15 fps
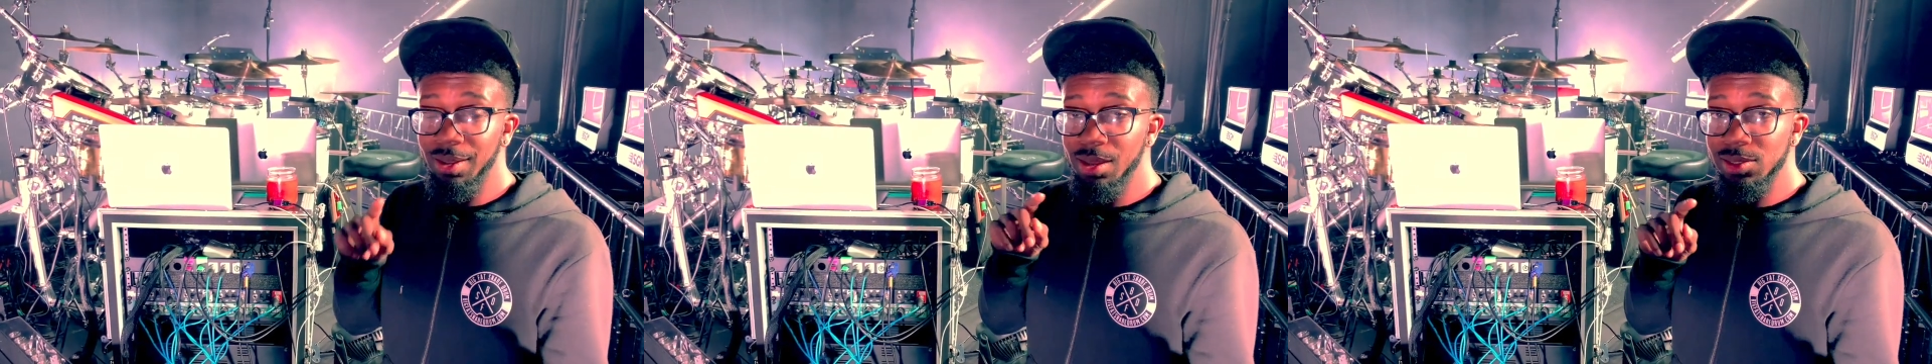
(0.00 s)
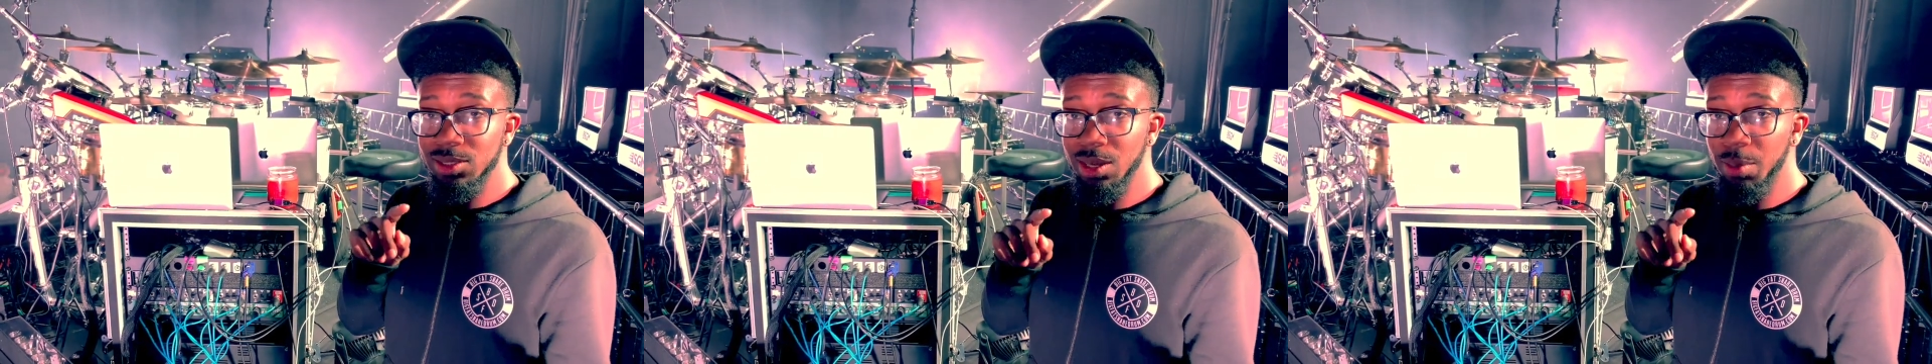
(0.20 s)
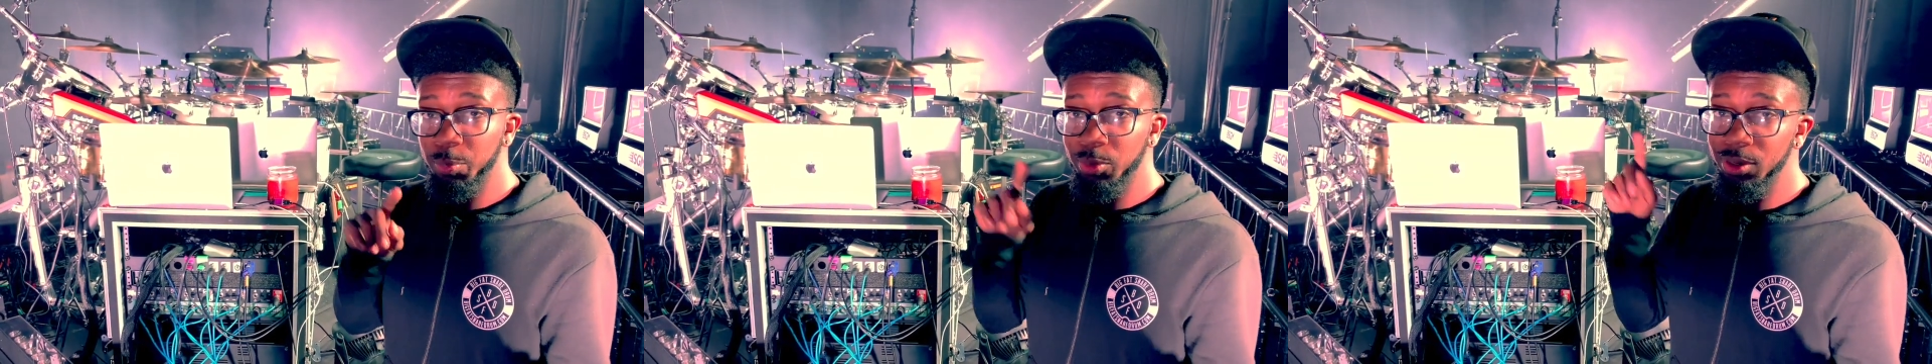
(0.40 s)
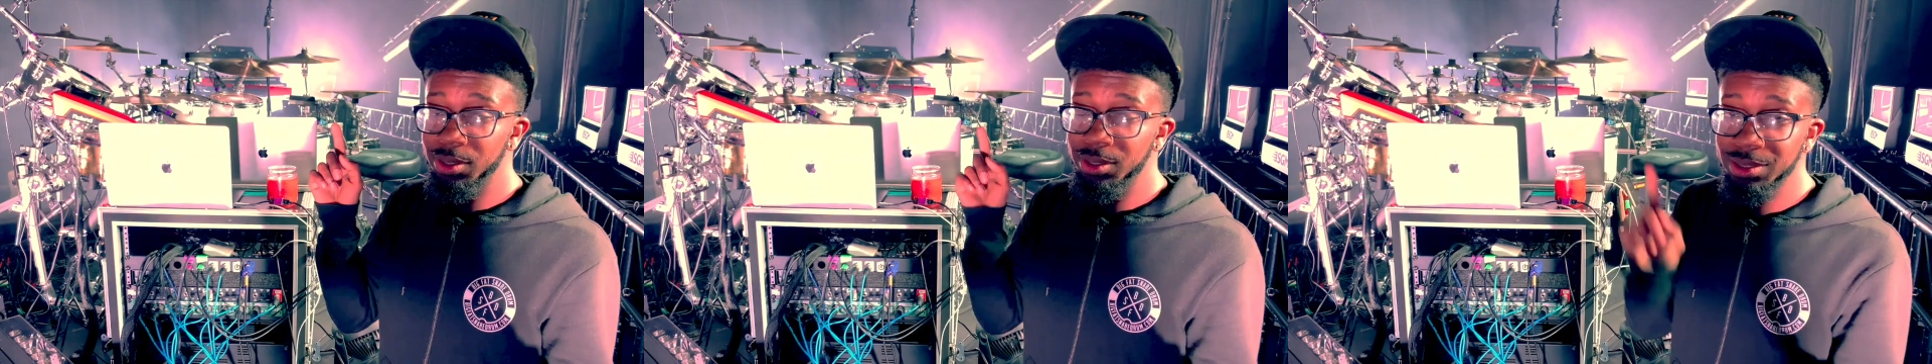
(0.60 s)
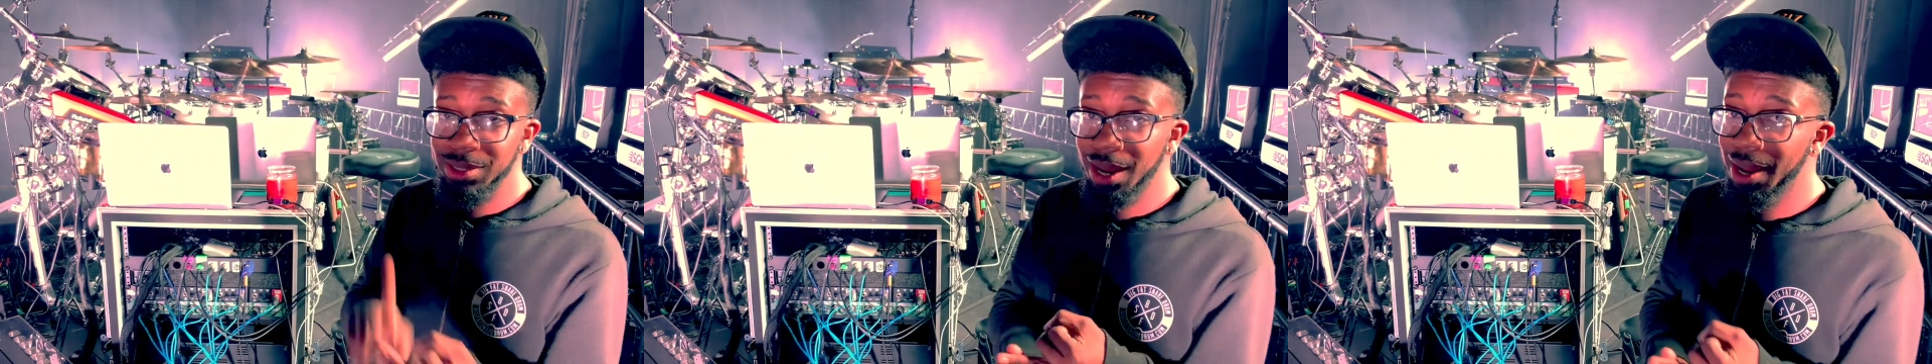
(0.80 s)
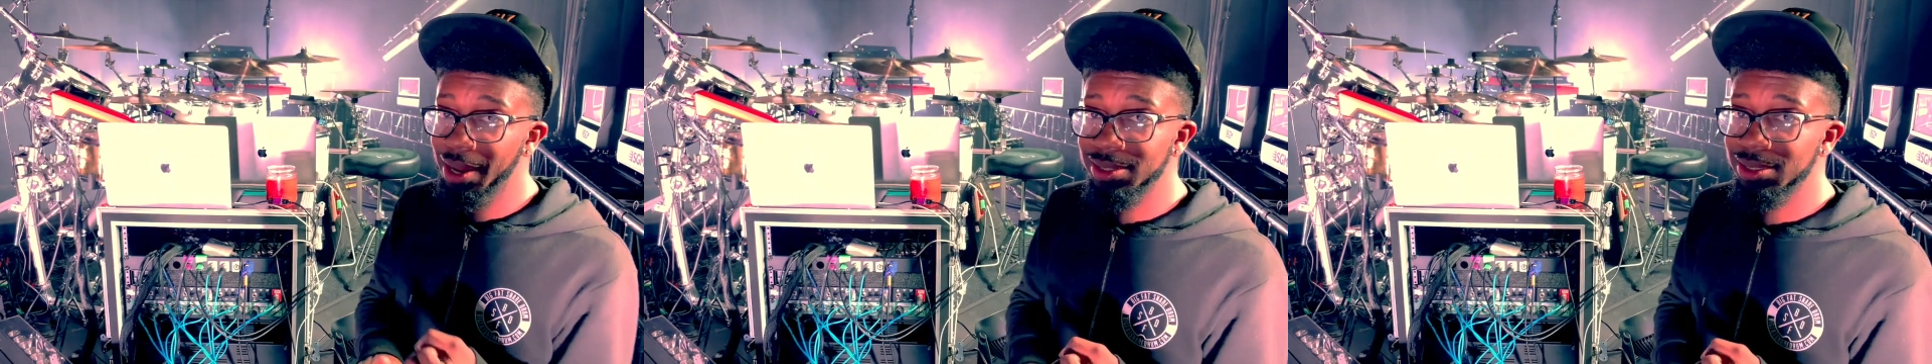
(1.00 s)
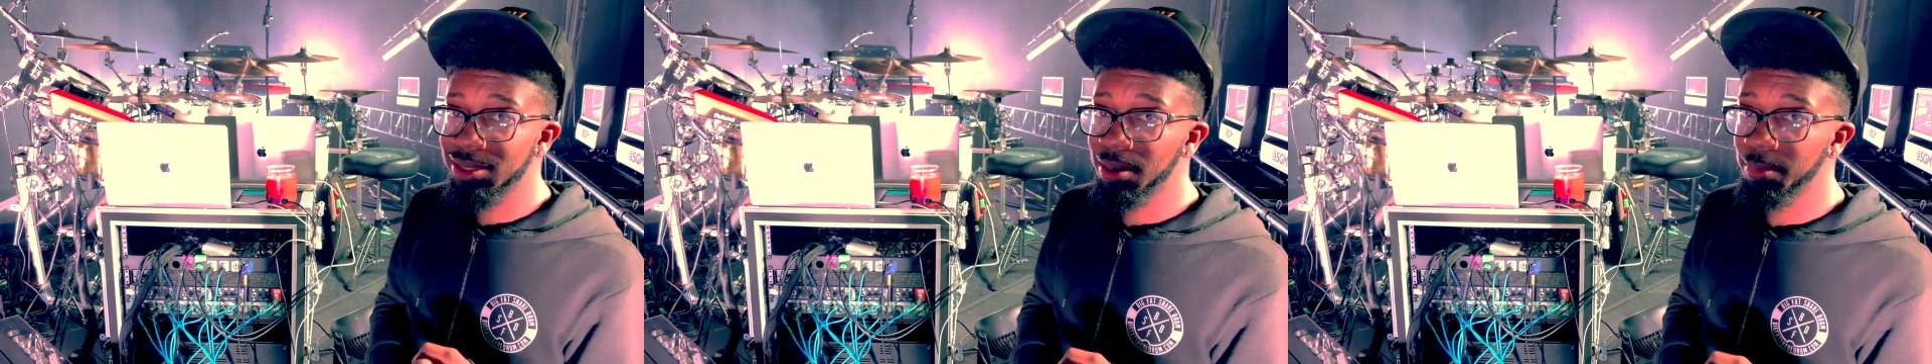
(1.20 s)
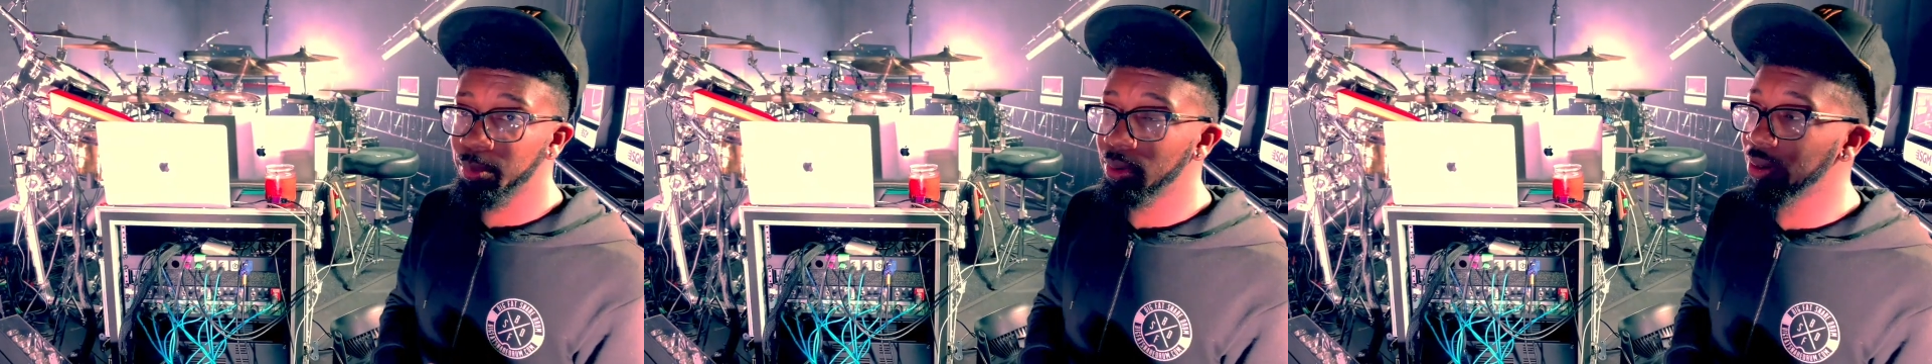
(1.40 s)
separate, guide
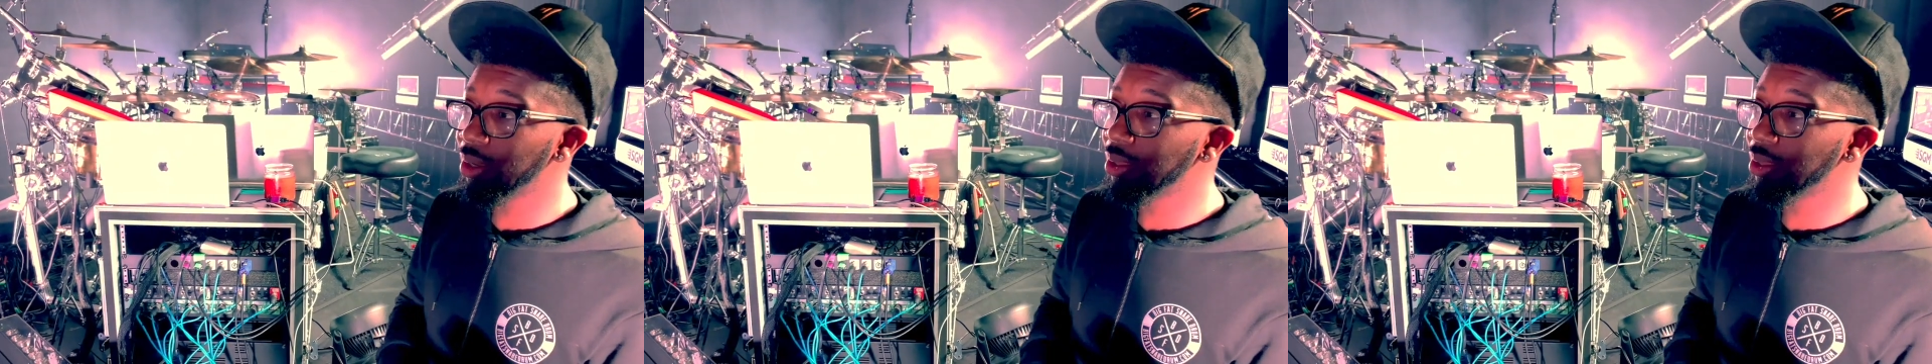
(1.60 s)
separate,